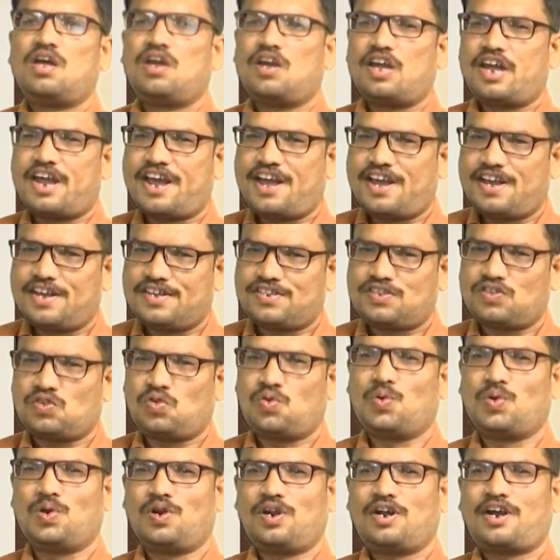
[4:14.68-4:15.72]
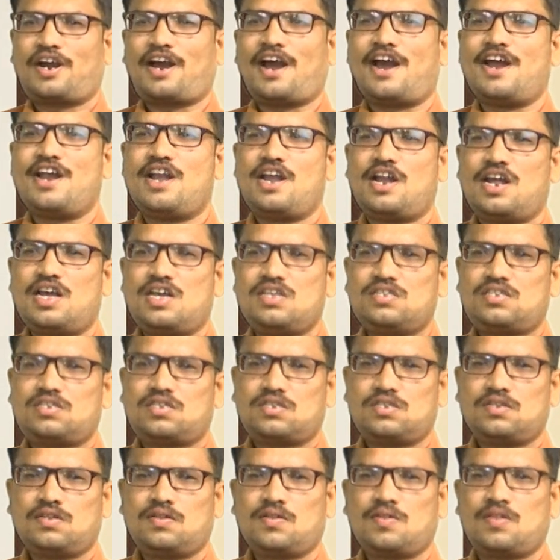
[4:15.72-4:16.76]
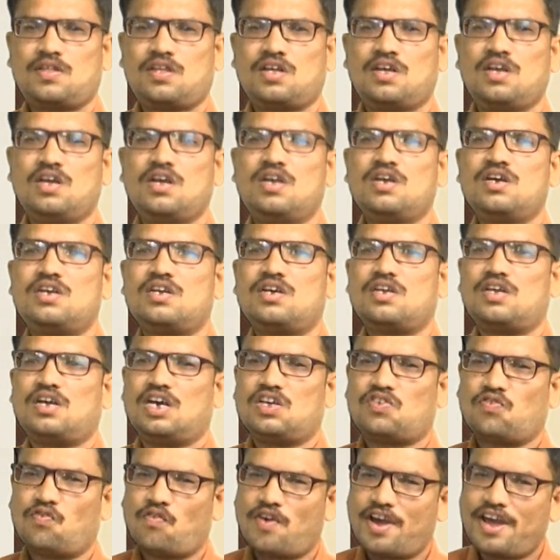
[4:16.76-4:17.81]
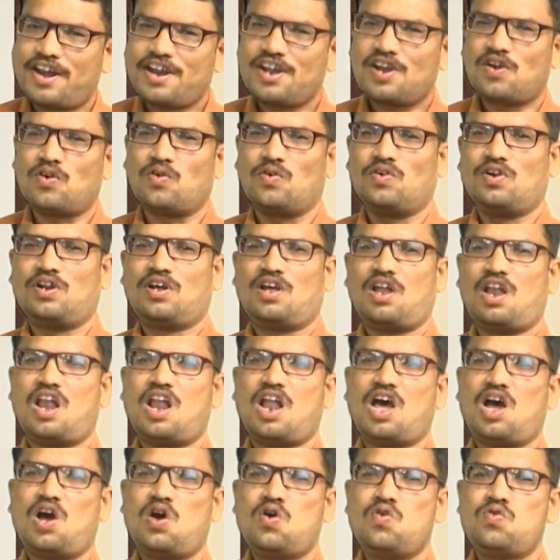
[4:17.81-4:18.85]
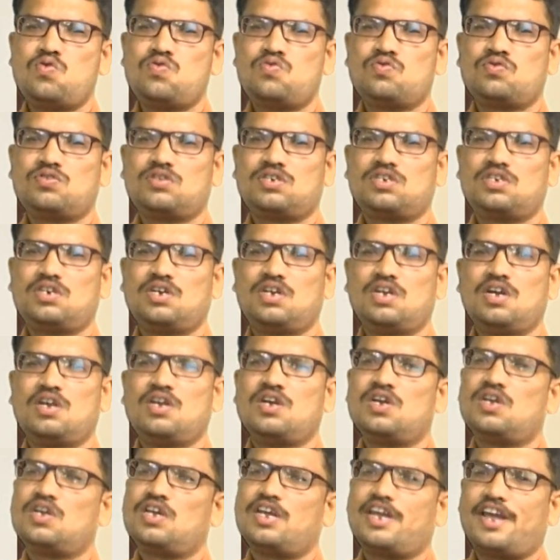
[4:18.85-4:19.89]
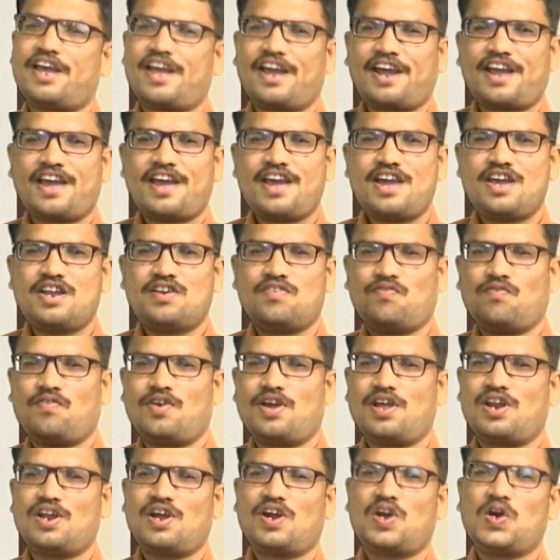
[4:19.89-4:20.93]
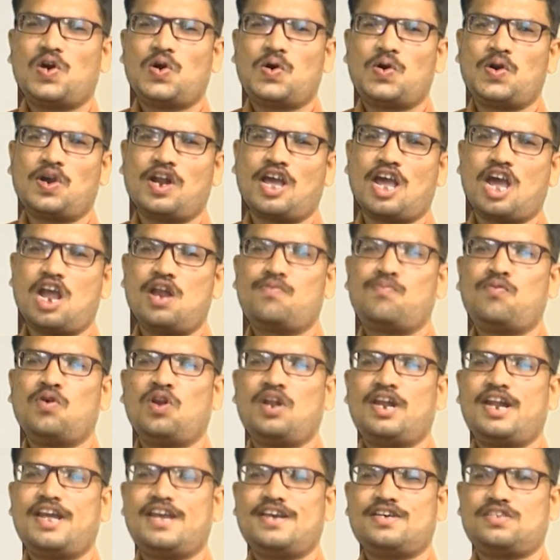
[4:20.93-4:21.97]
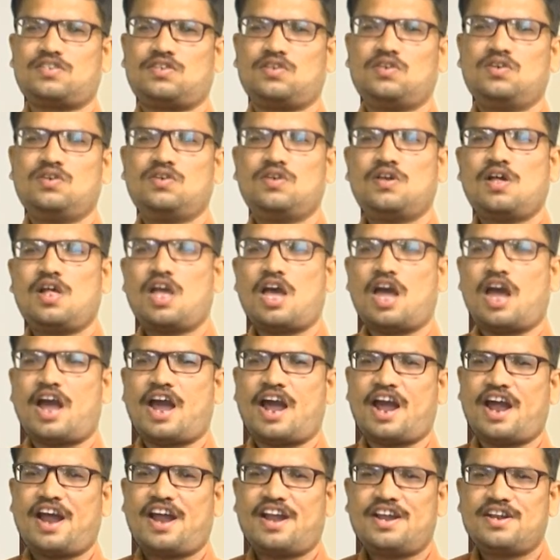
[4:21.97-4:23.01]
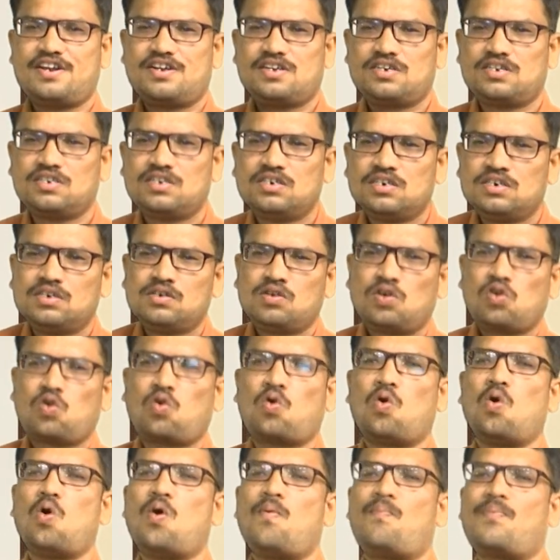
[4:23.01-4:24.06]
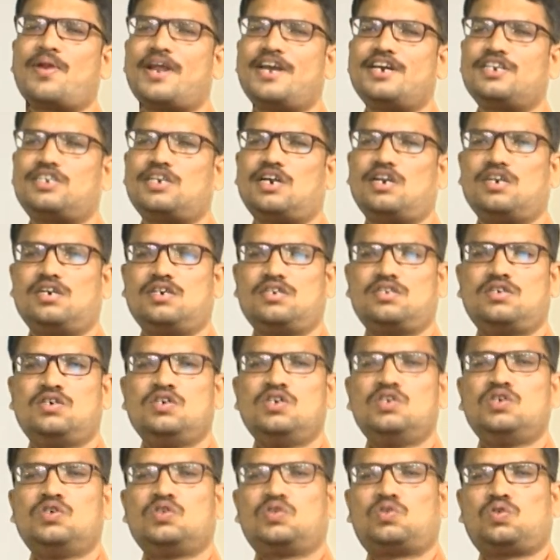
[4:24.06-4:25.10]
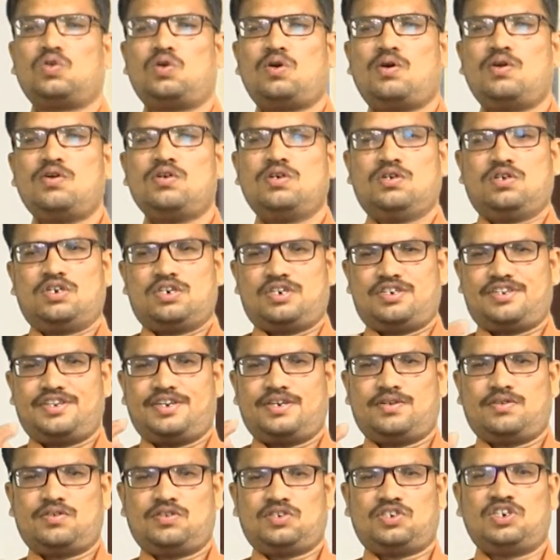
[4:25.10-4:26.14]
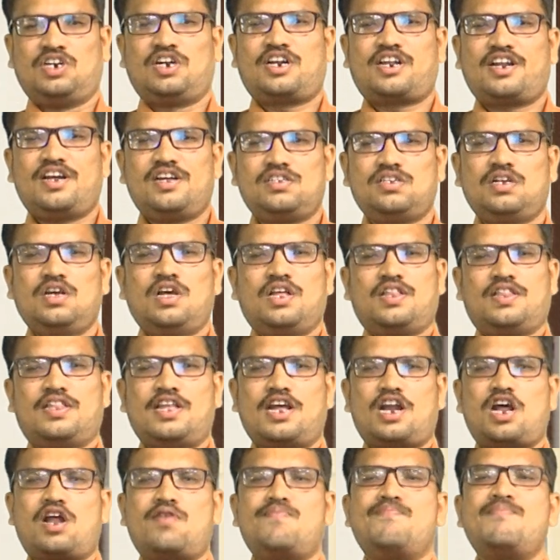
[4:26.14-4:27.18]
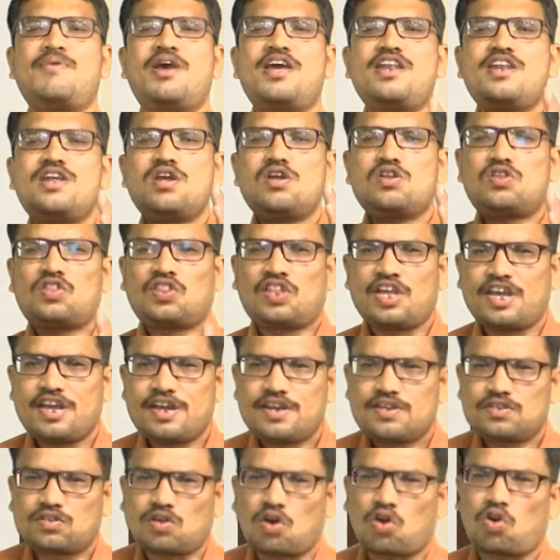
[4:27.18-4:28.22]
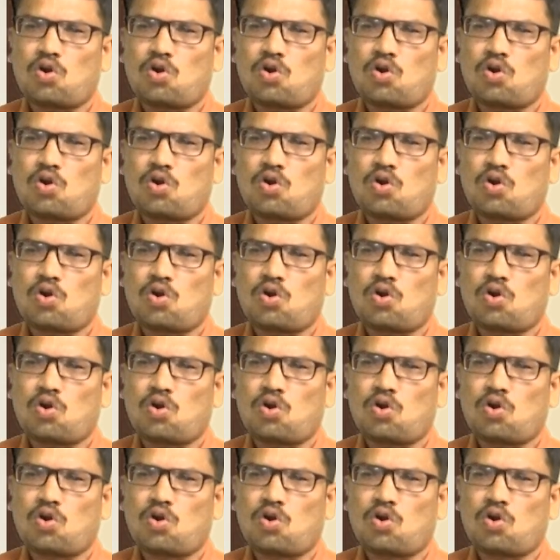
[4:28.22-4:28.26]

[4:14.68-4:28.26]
Yes, good. Kindness. Yes, very good. Love. Again, very good. Helpfulness and cooperation. So, dear children, there are many things or